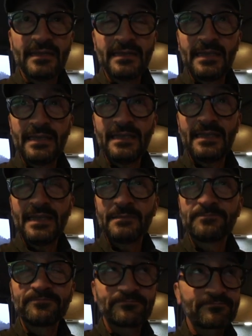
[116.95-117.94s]

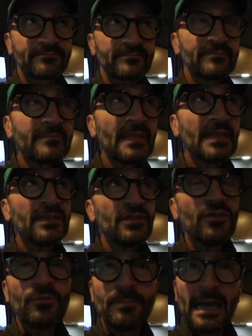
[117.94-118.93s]
the
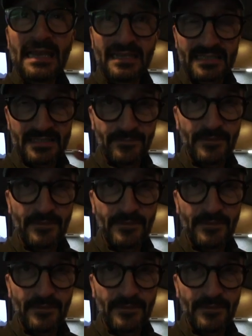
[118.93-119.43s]
New Balance